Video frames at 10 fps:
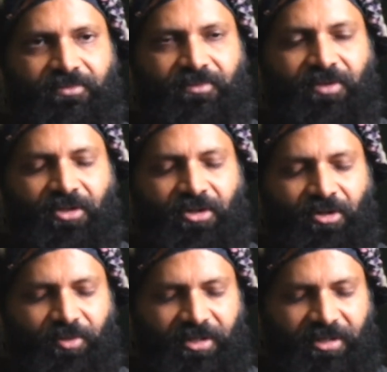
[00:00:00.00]
how
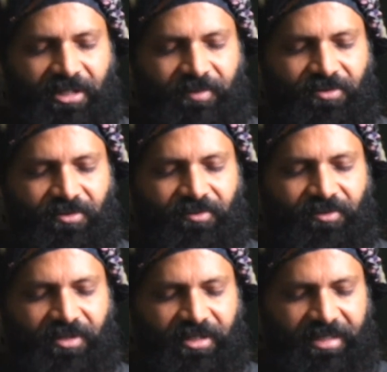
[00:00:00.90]
many times she
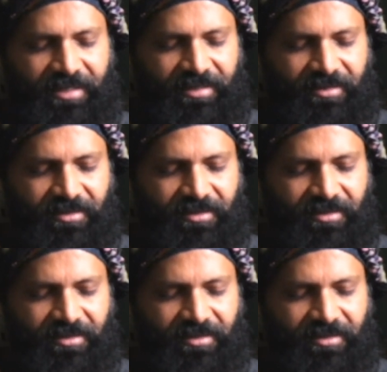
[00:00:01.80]
cried,